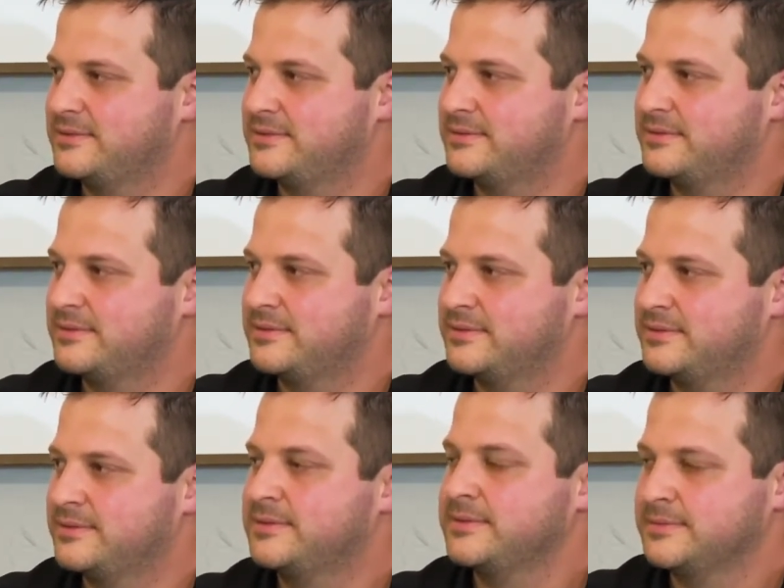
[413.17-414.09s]

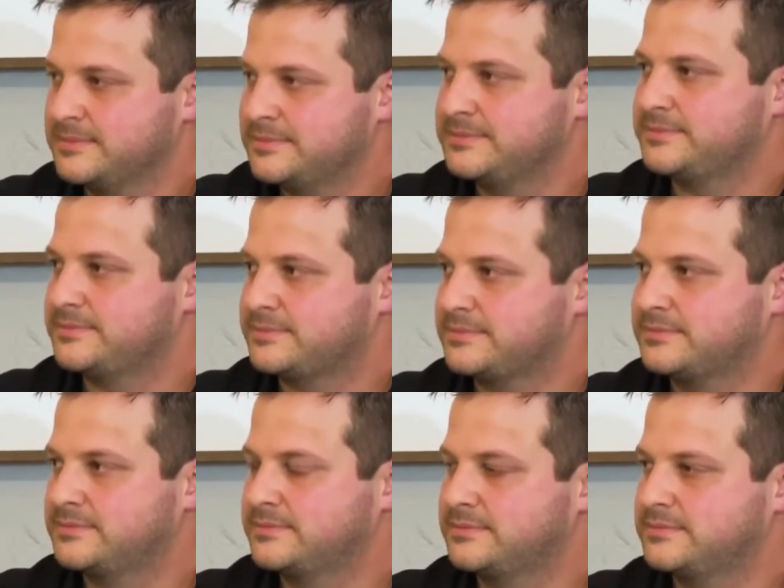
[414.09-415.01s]

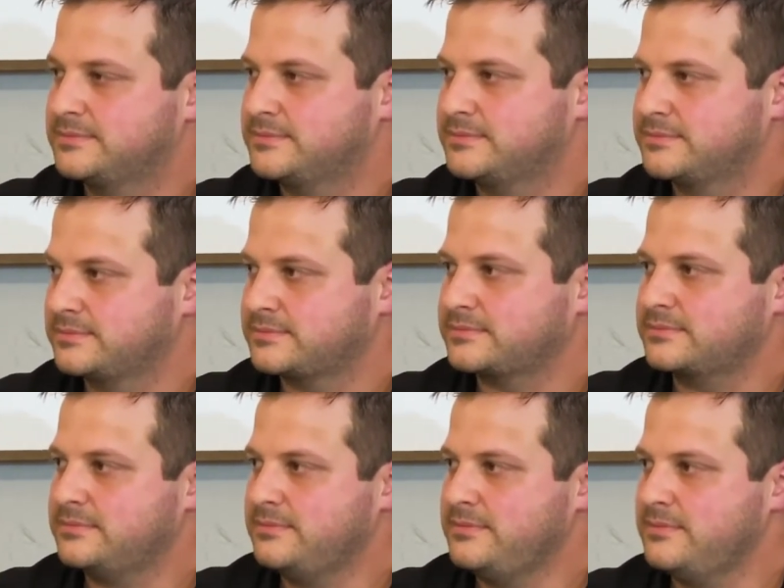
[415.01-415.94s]

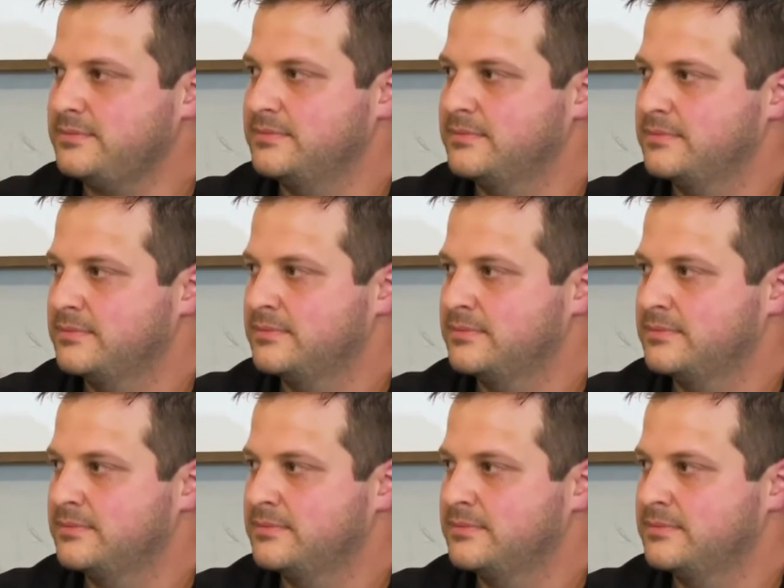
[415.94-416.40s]
(not speaking)